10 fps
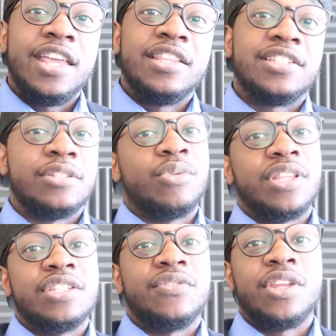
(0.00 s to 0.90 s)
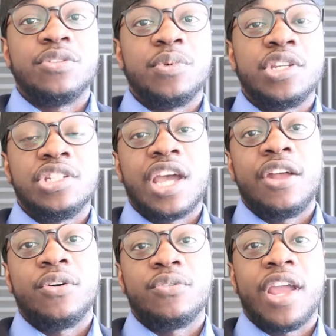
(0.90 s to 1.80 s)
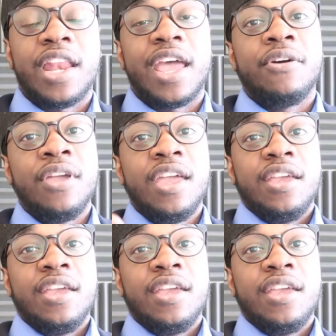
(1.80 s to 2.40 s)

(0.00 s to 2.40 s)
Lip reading: this is what this video is being shot on right now.